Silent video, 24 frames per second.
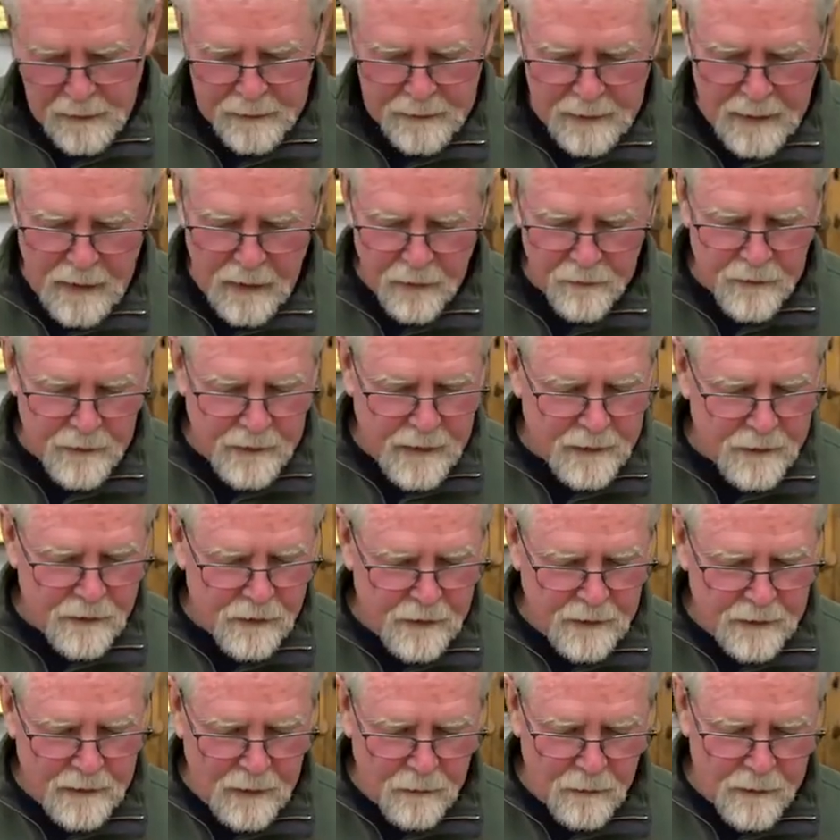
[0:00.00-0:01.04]
Now the next
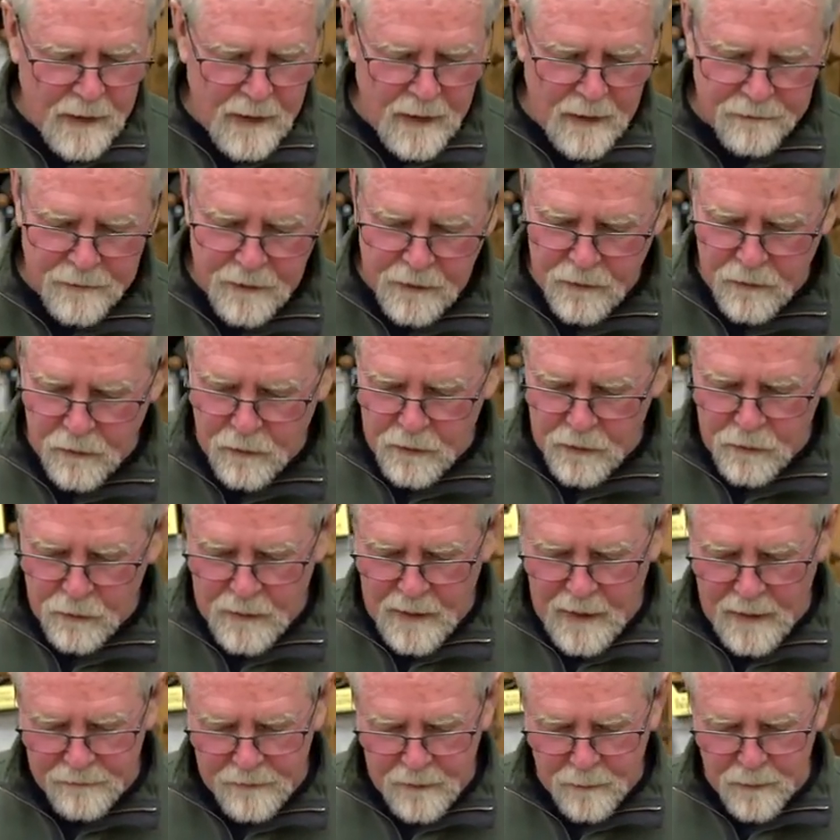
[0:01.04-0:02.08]
thing that we have to do is
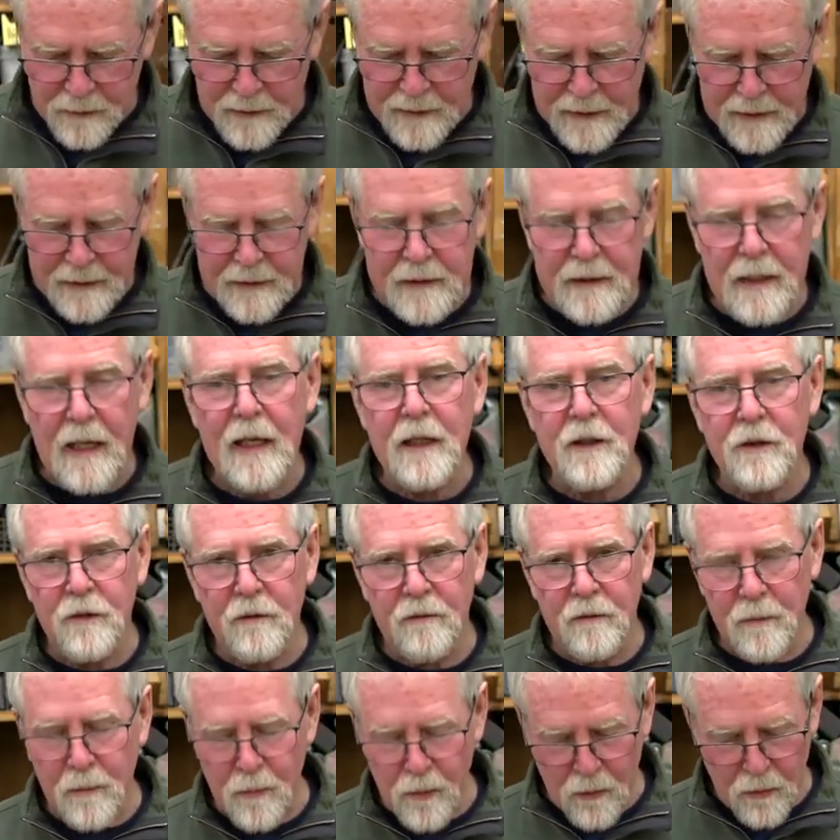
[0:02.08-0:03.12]
we have to plane the edge
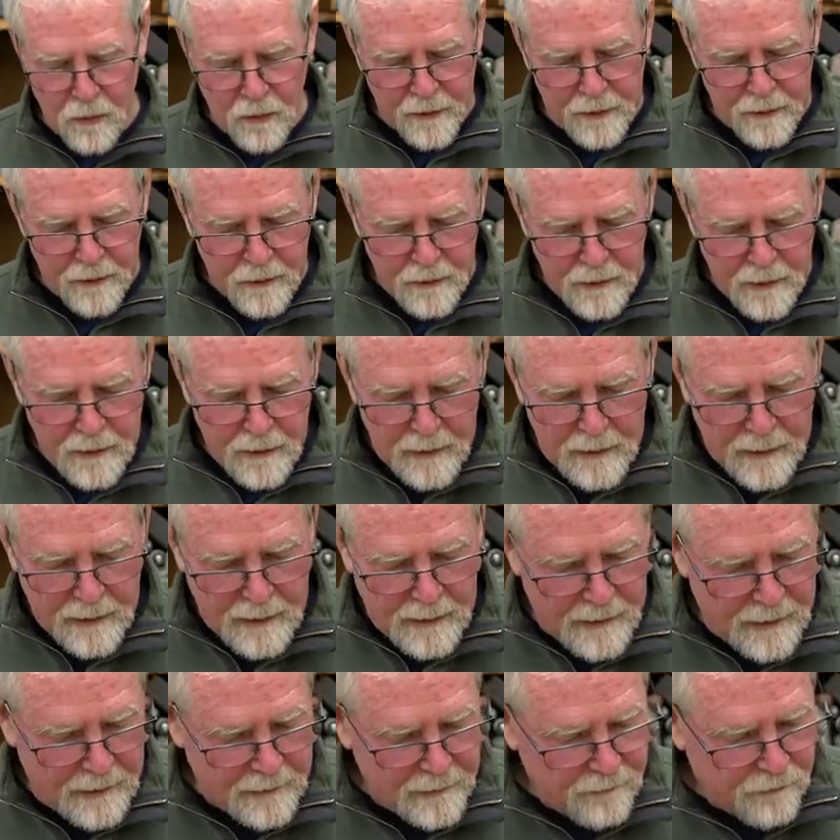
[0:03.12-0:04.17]
of a board.
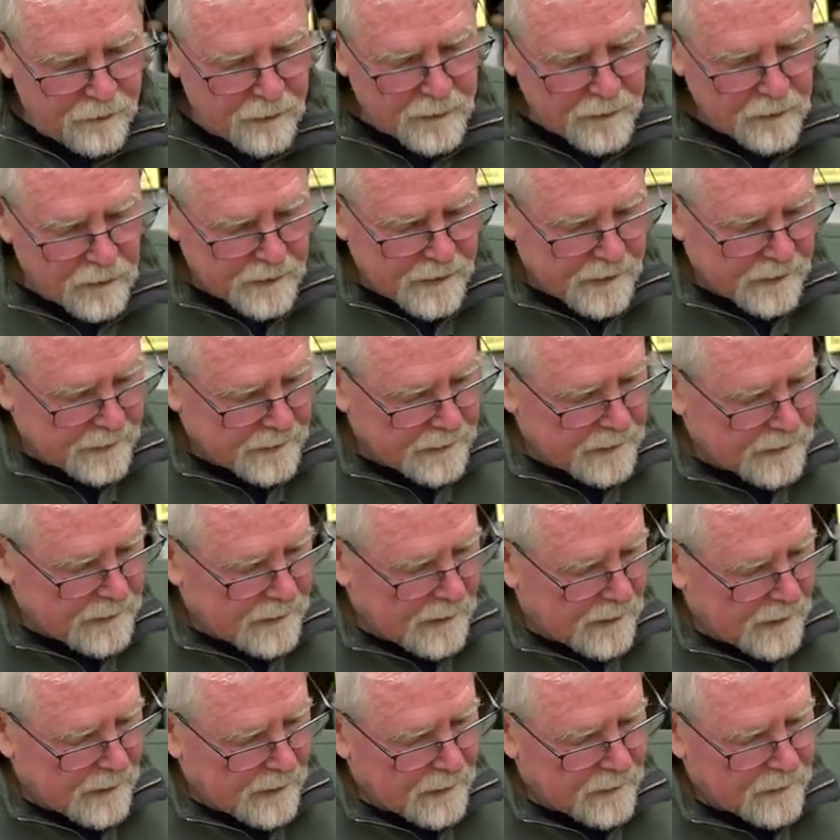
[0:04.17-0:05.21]
And if we look at
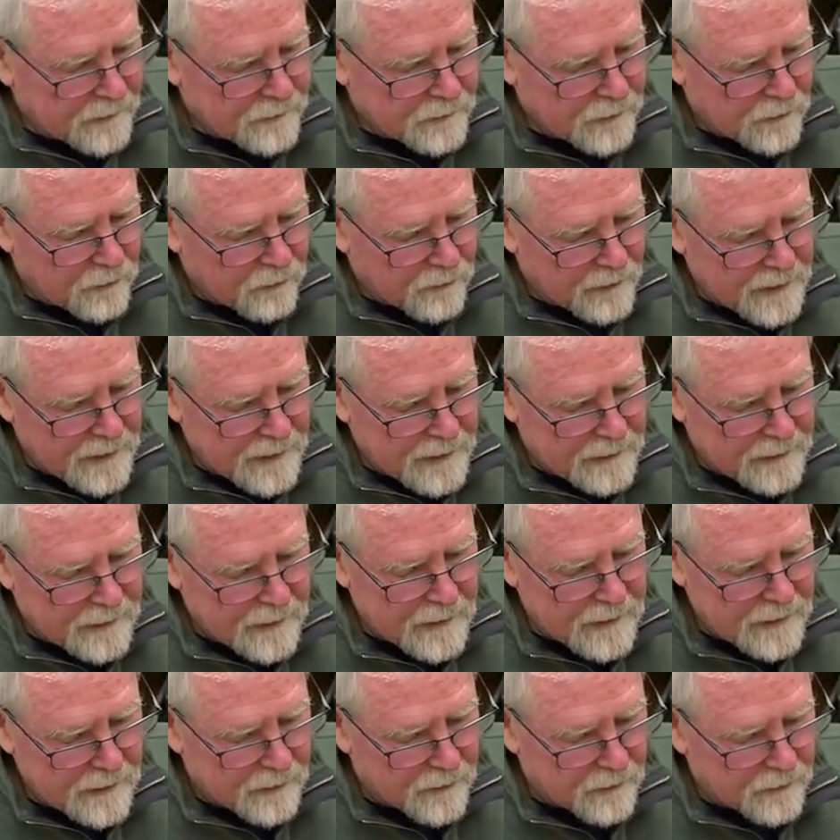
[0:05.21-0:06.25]
the grain
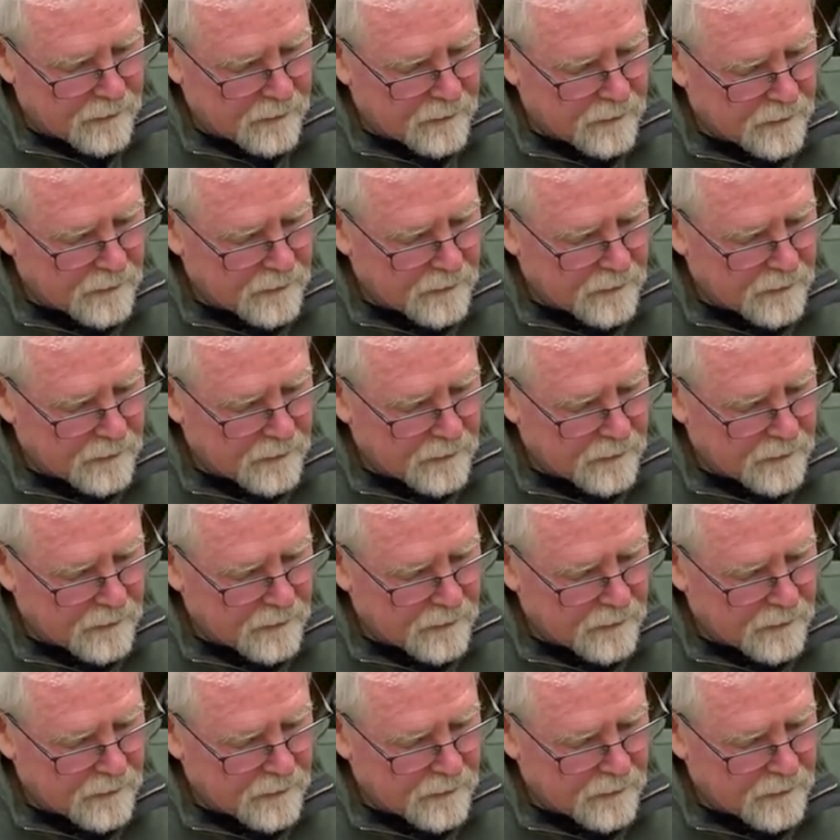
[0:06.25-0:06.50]
here,